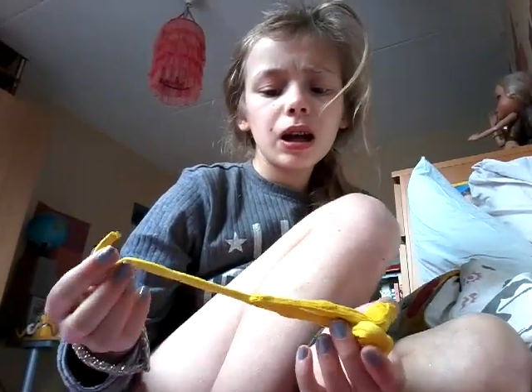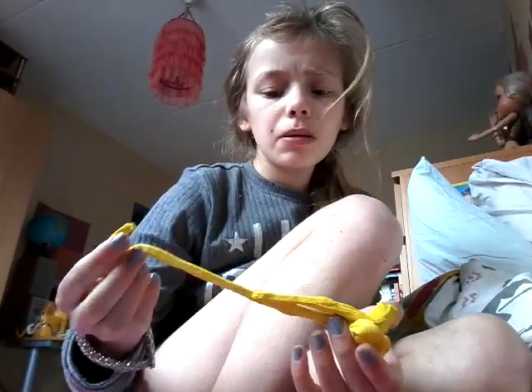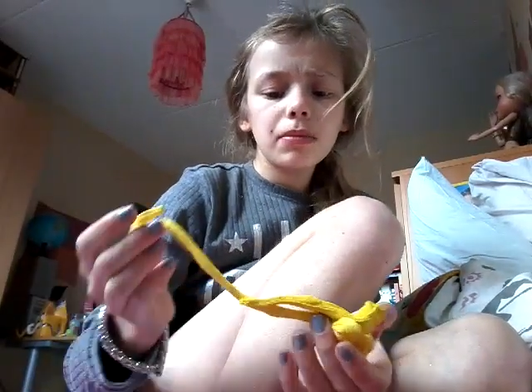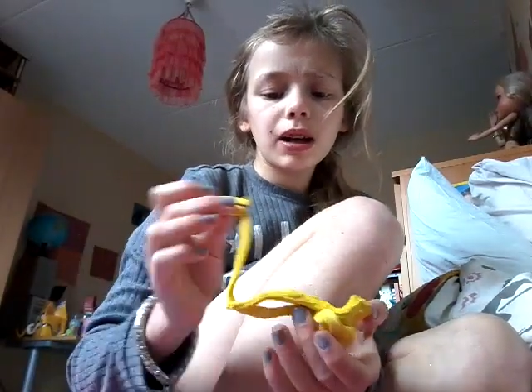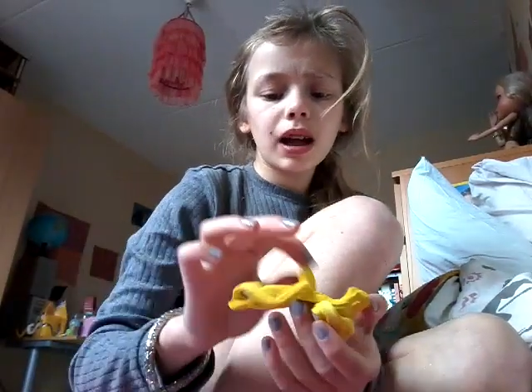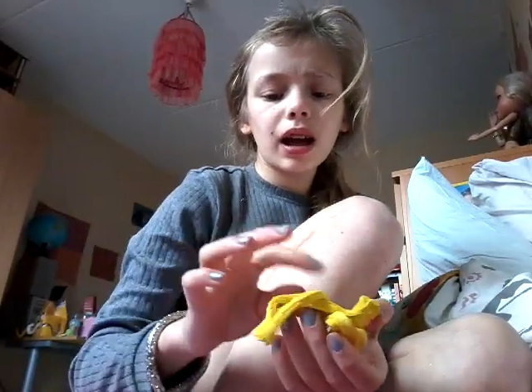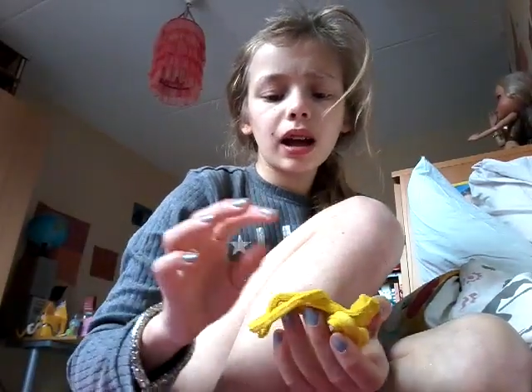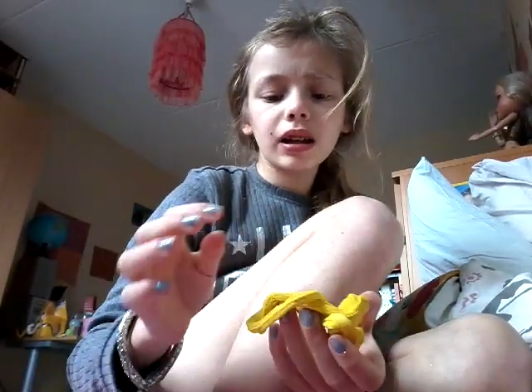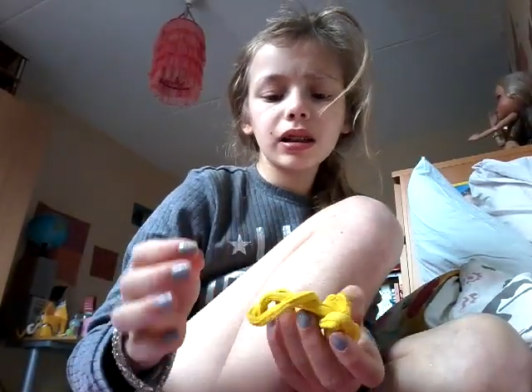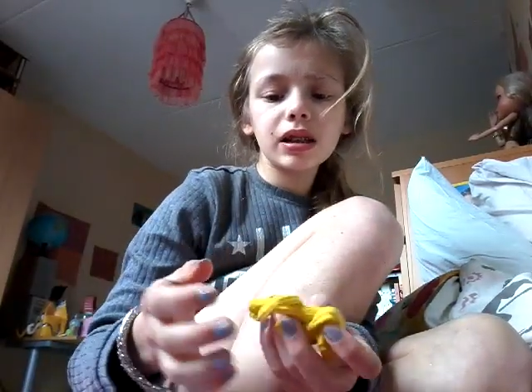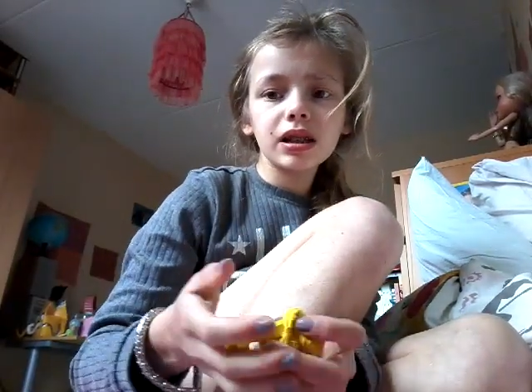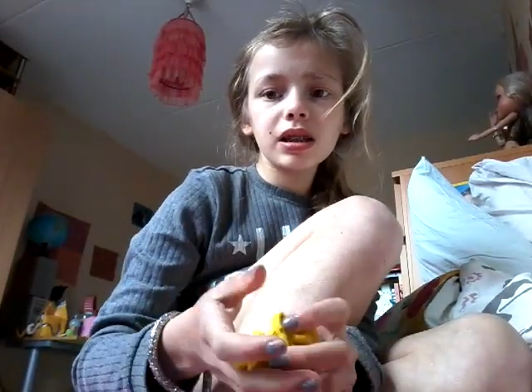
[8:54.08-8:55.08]
But
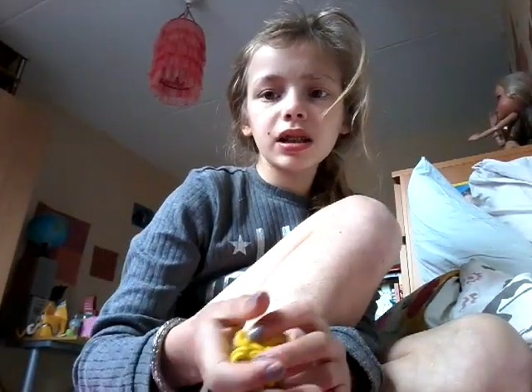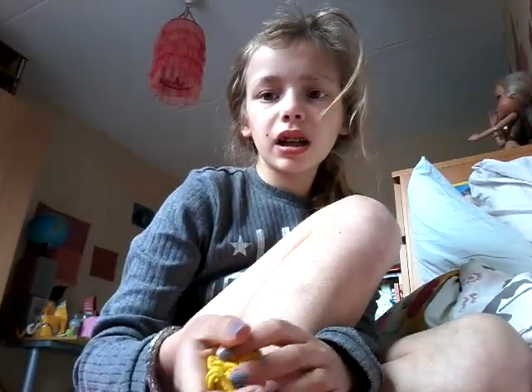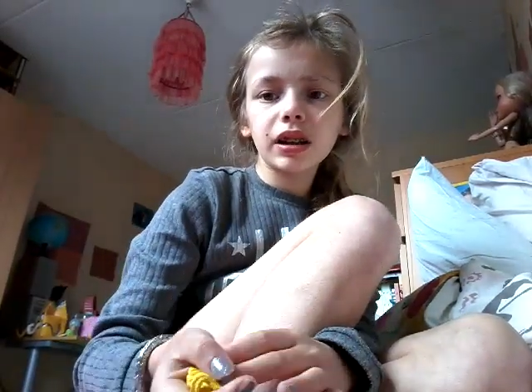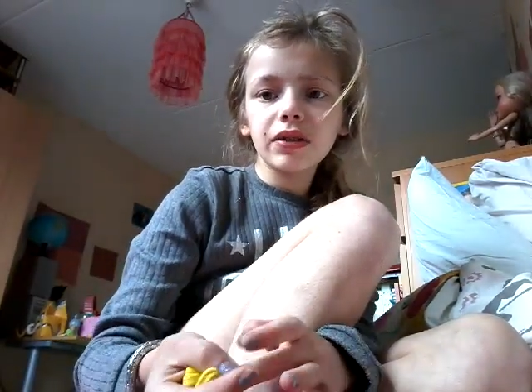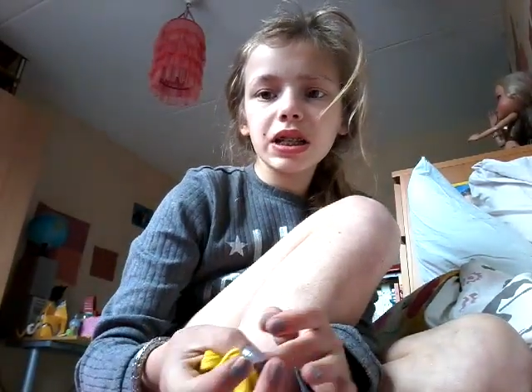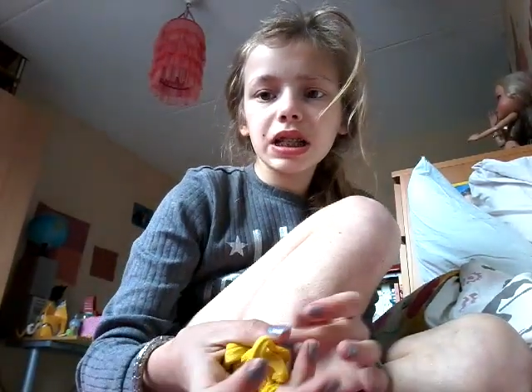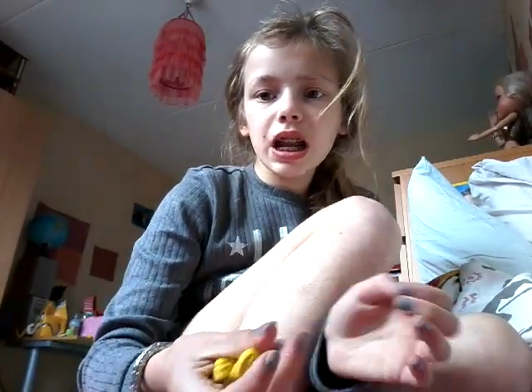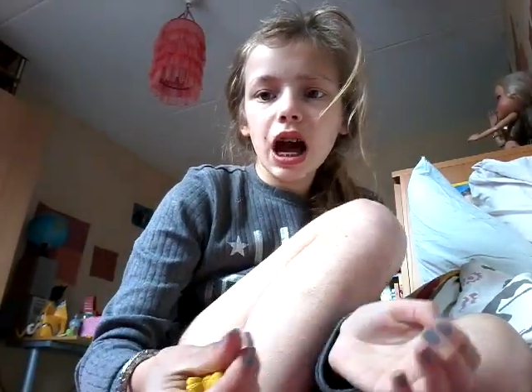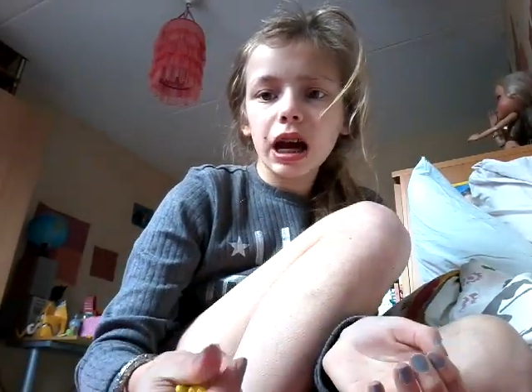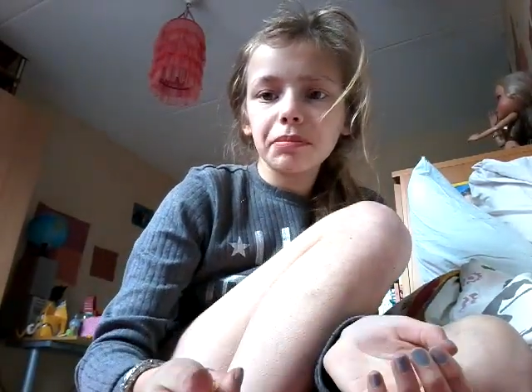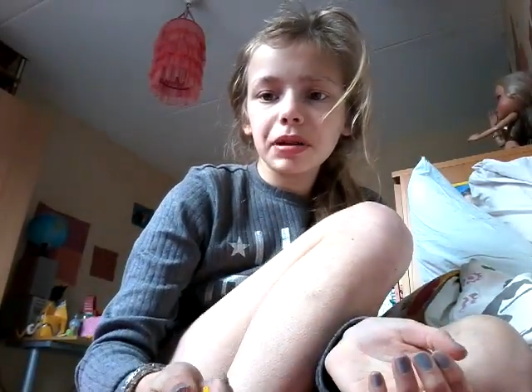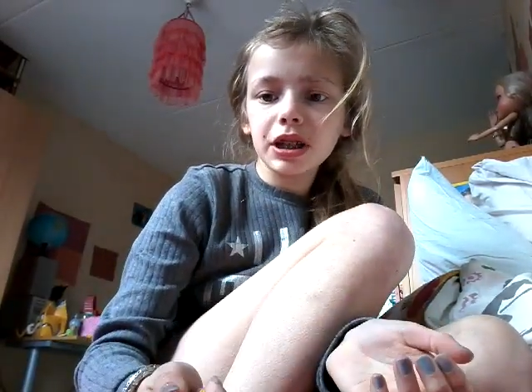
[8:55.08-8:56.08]
this is not even
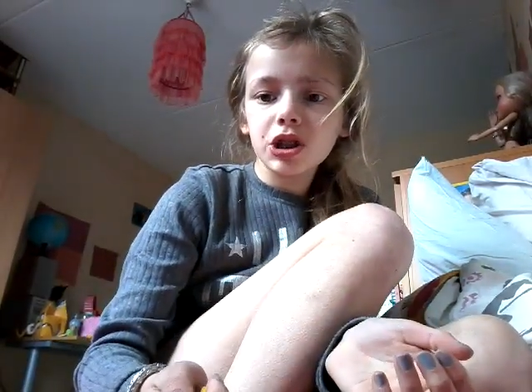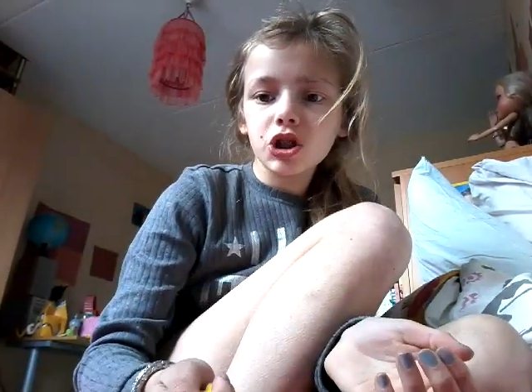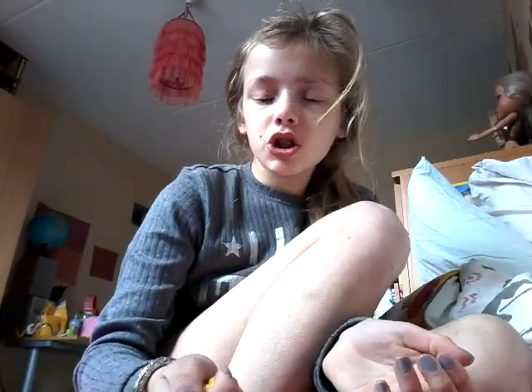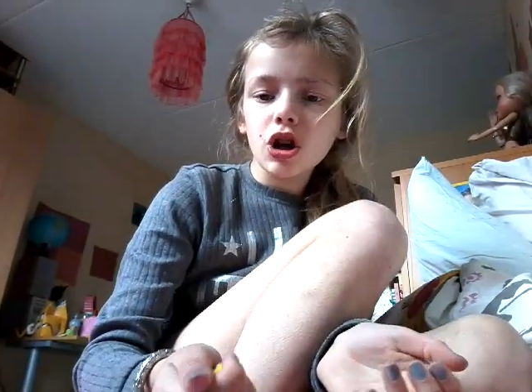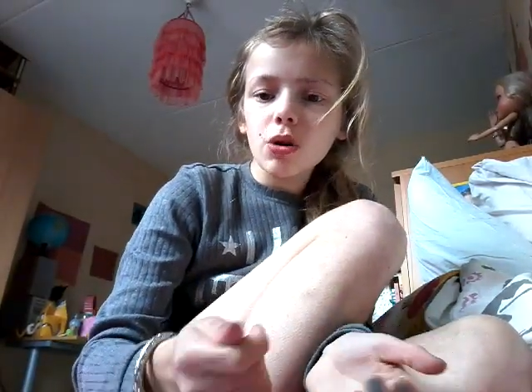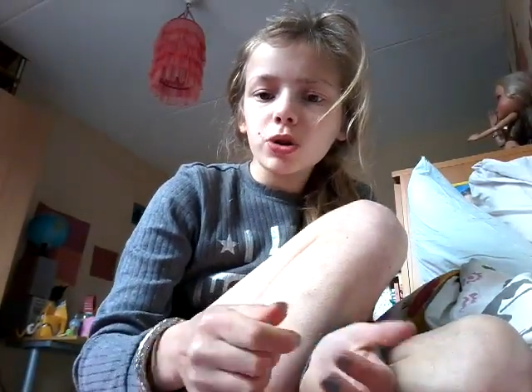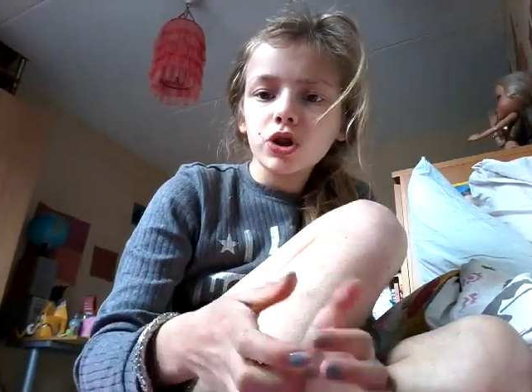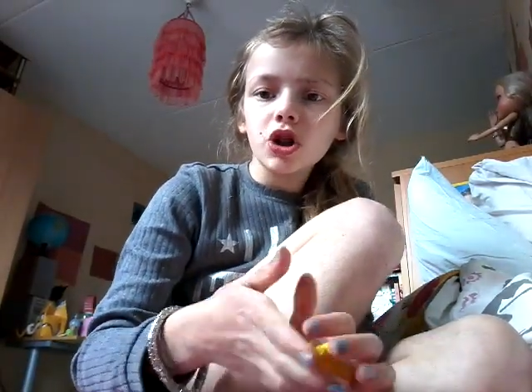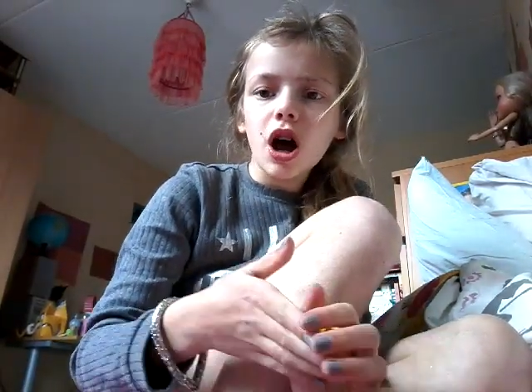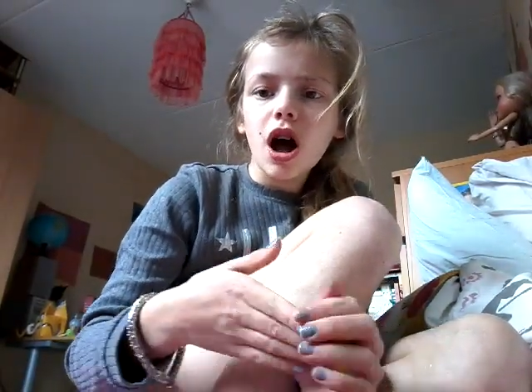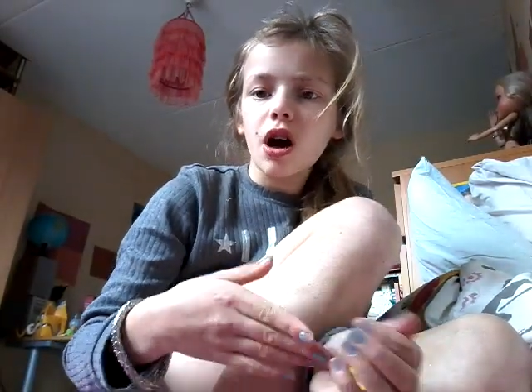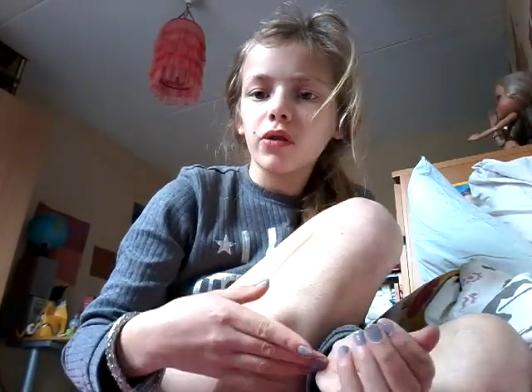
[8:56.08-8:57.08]
slime. It's so
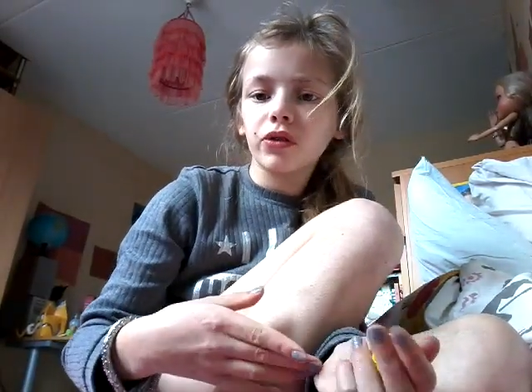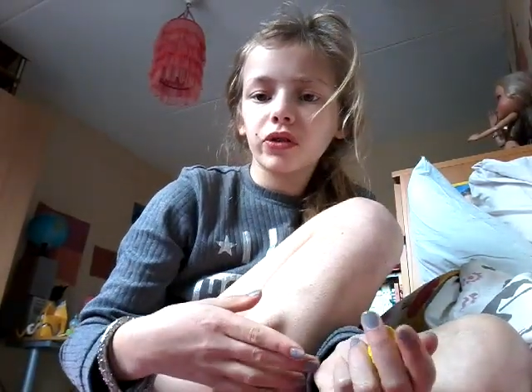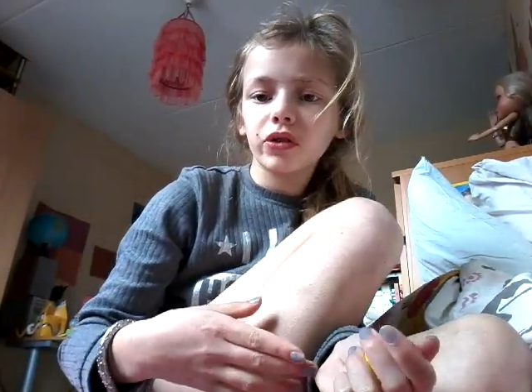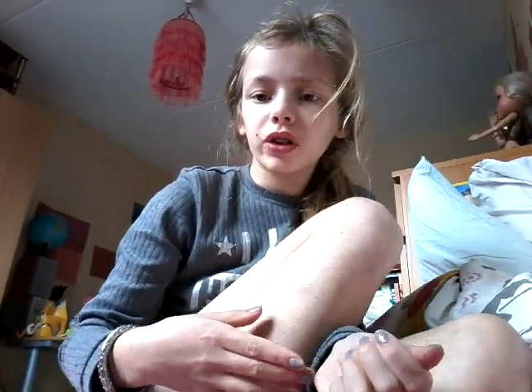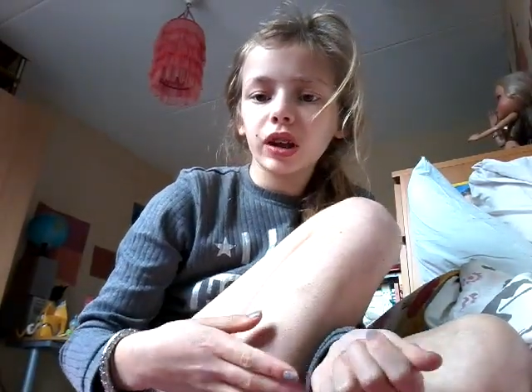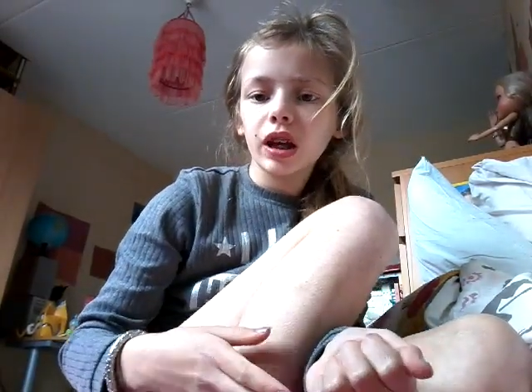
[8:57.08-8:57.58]
soft.